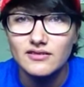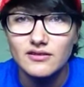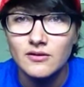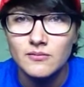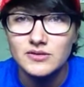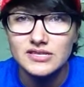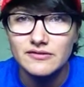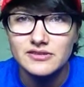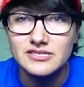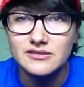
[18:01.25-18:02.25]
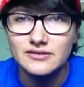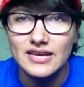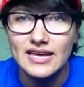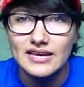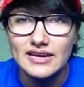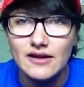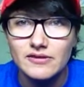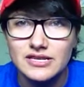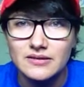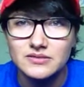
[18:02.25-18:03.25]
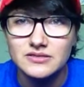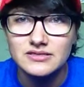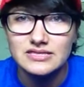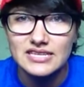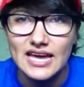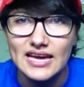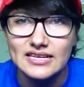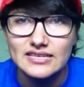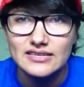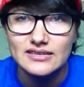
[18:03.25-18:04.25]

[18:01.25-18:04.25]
almost every single day, every time there's an attack.